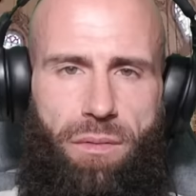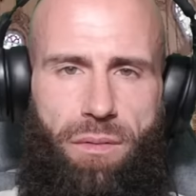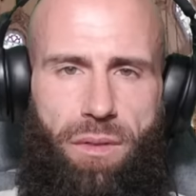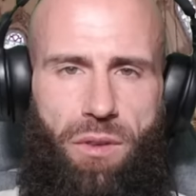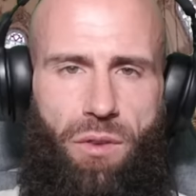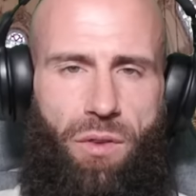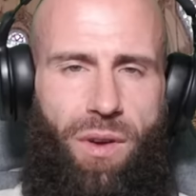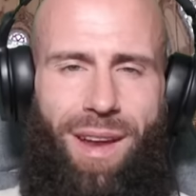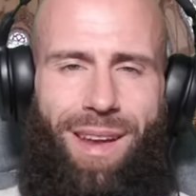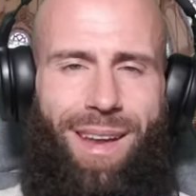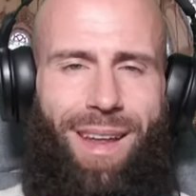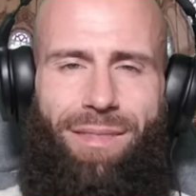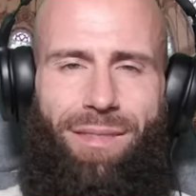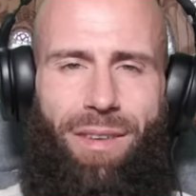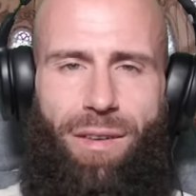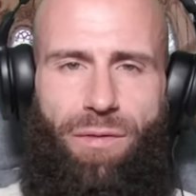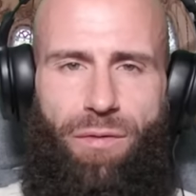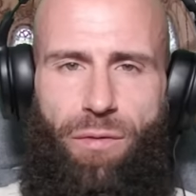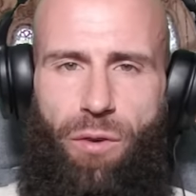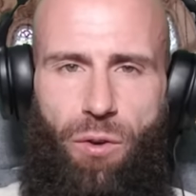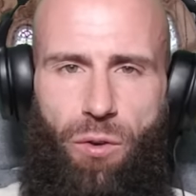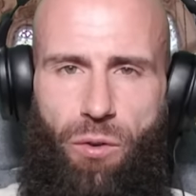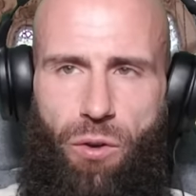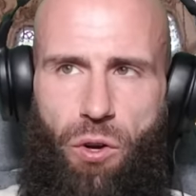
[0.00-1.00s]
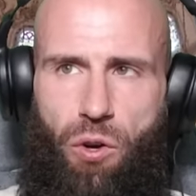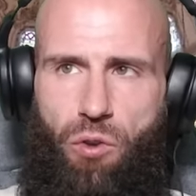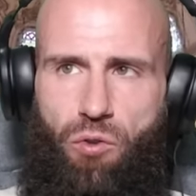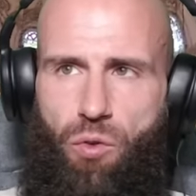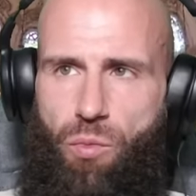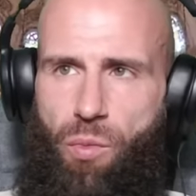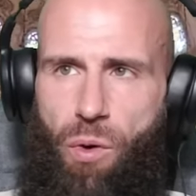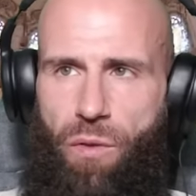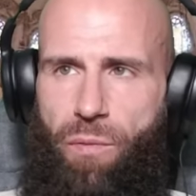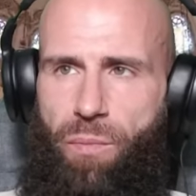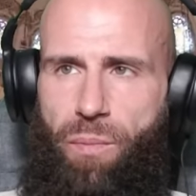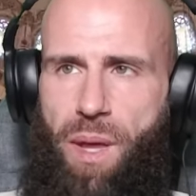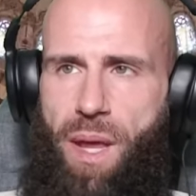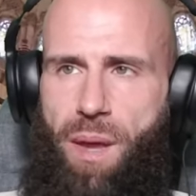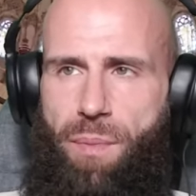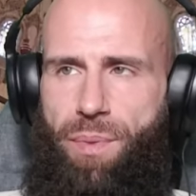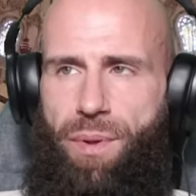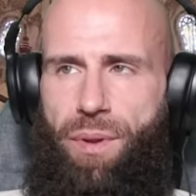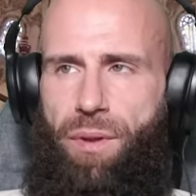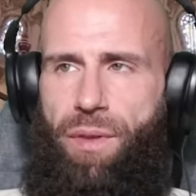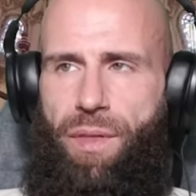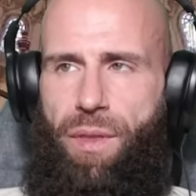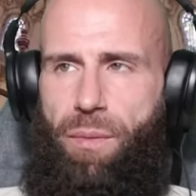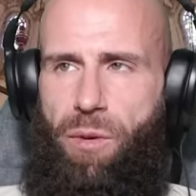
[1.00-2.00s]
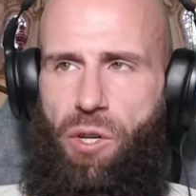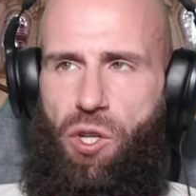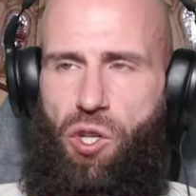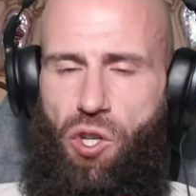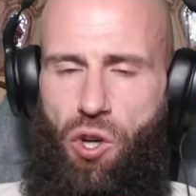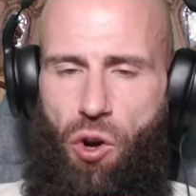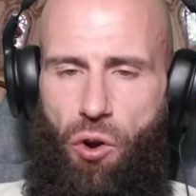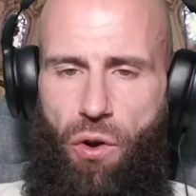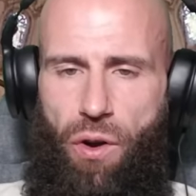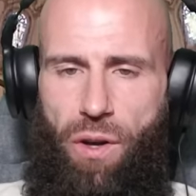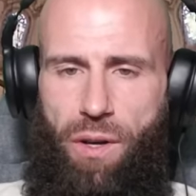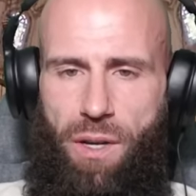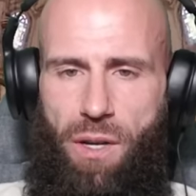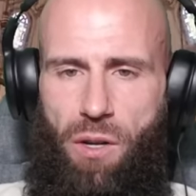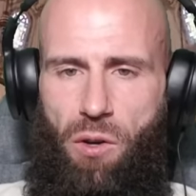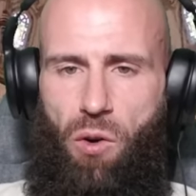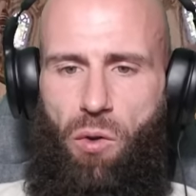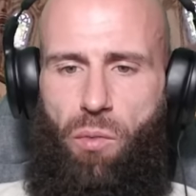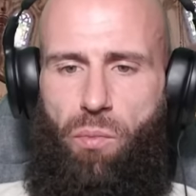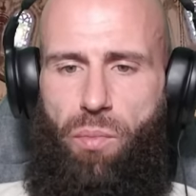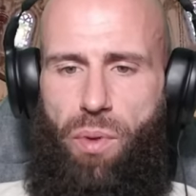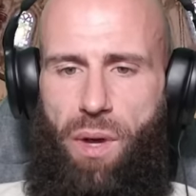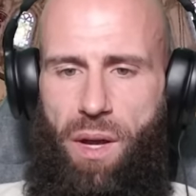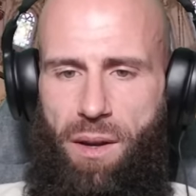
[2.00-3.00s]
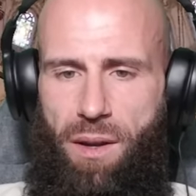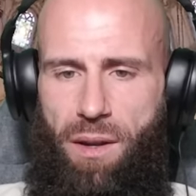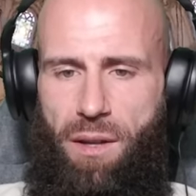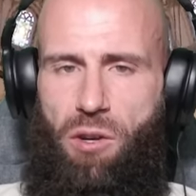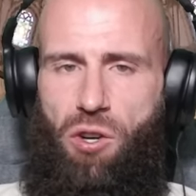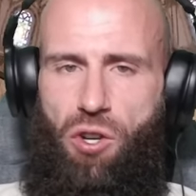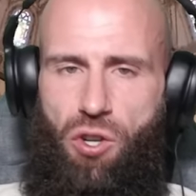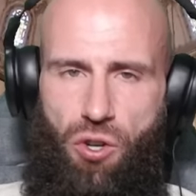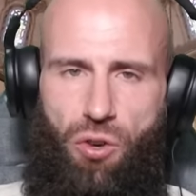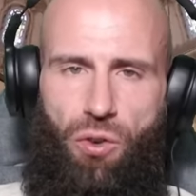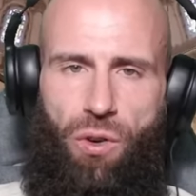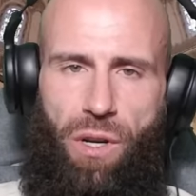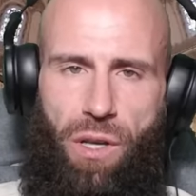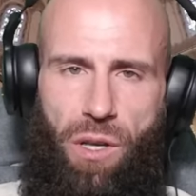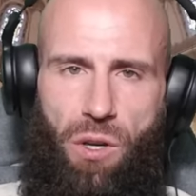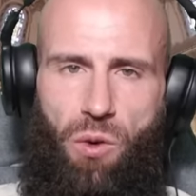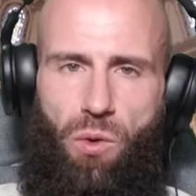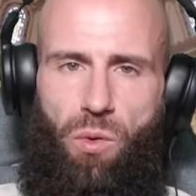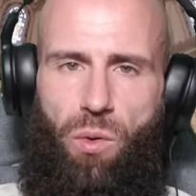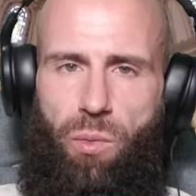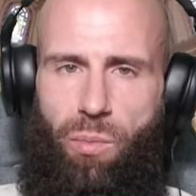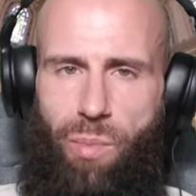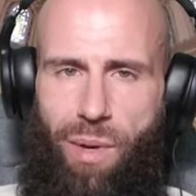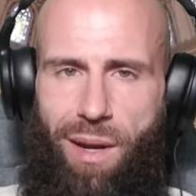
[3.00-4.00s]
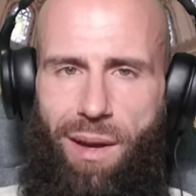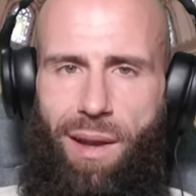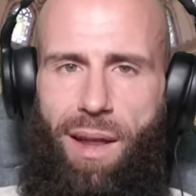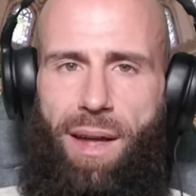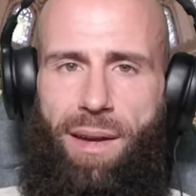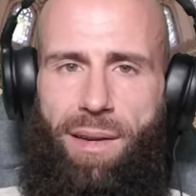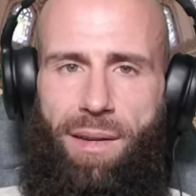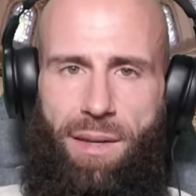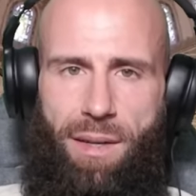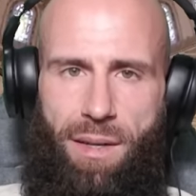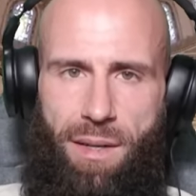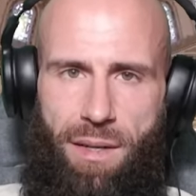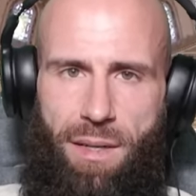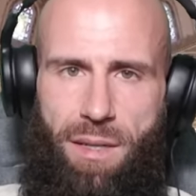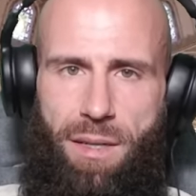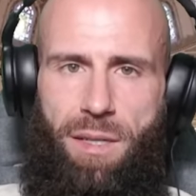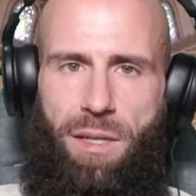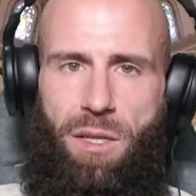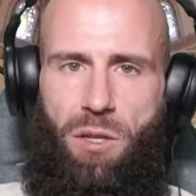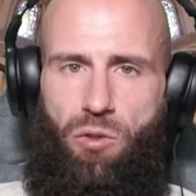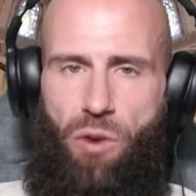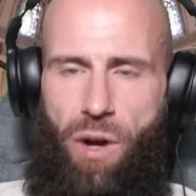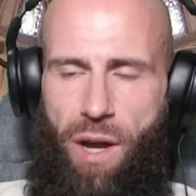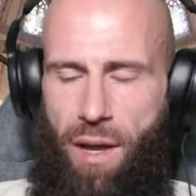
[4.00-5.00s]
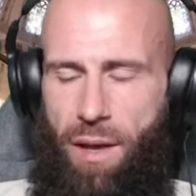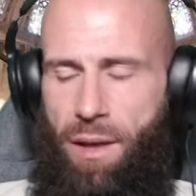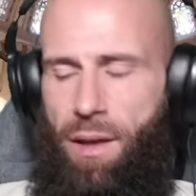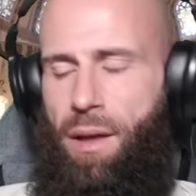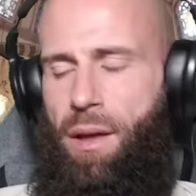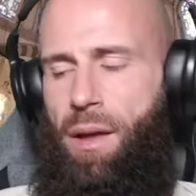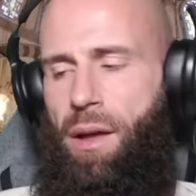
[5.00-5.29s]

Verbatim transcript: You can never follow a group of people or the majority opinion. Surely you will be led astray.